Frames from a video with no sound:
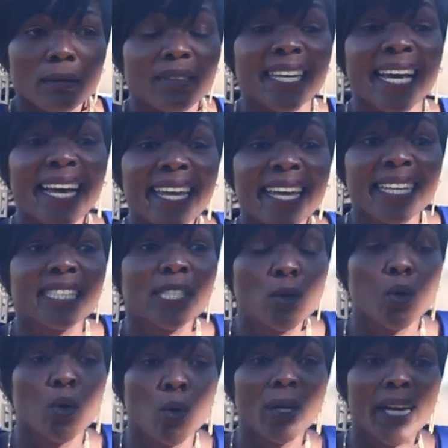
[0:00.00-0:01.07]
Their heads
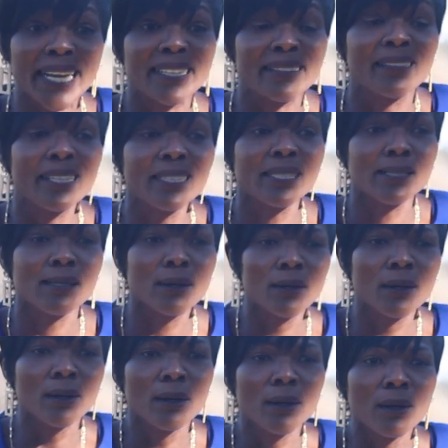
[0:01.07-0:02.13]
grew like this.
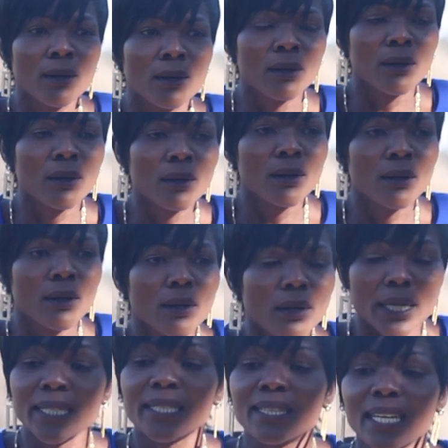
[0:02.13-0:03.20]

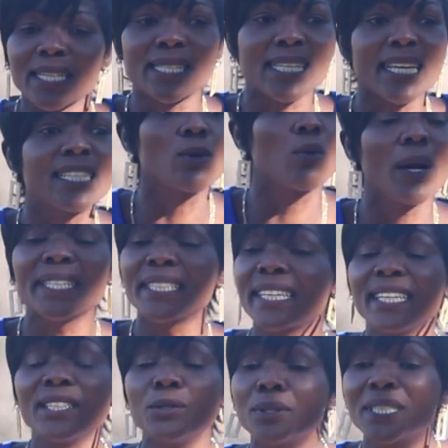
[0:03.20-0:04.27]
And they said, what
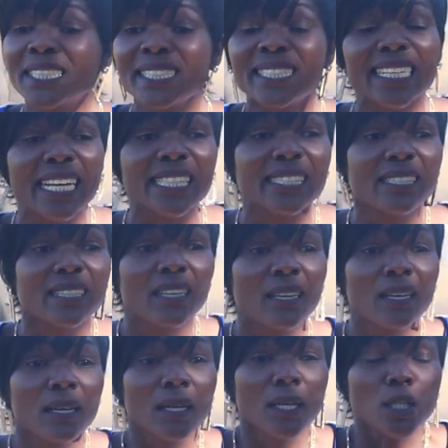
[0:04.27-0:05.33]
can you teach us?
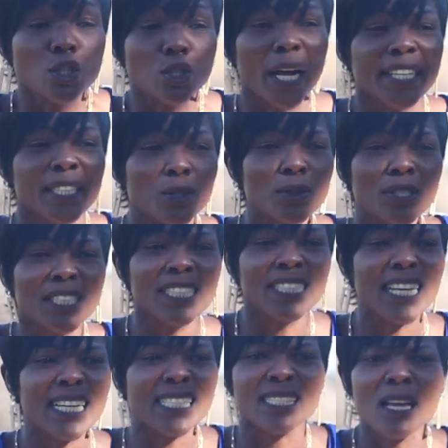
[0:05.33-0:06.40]
Trying to
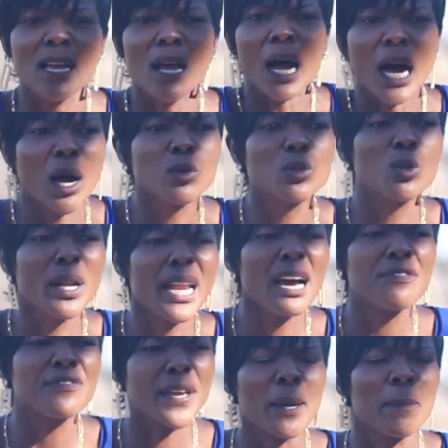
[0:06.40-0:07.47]
teach us how to
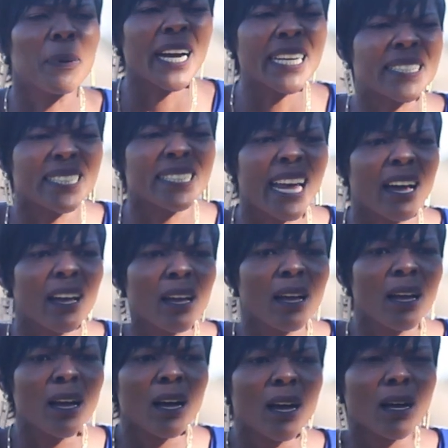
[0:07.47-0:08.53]
love a partner.
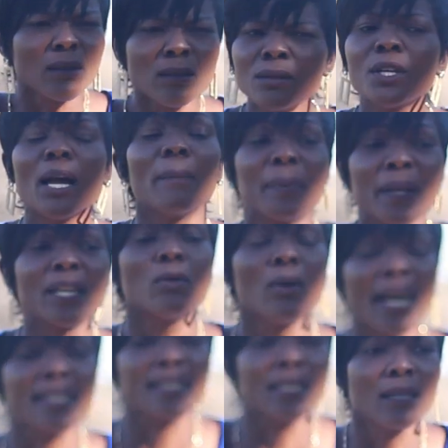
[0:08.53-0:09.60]
Yeah,
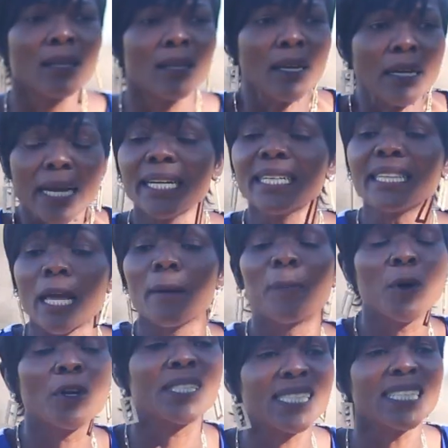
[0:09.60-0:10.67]
backward. And they
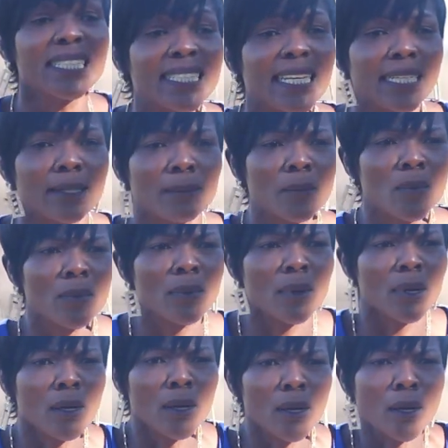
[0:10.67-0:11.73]
proceeded.
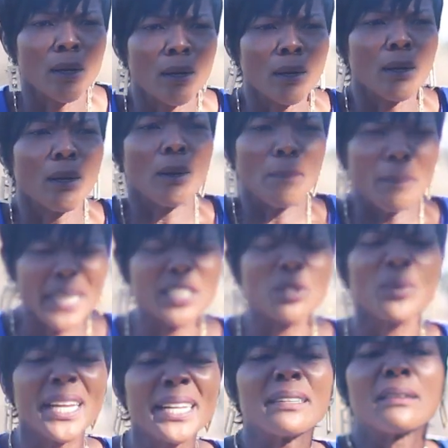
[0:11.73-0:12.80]
But
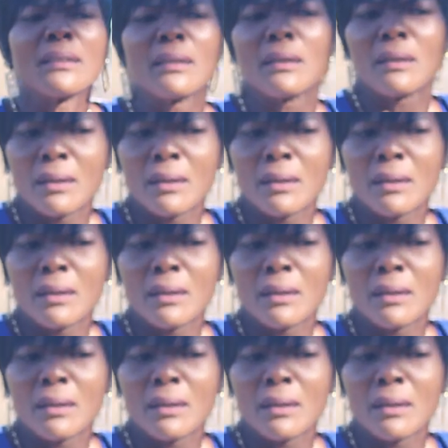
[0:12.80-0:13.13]
when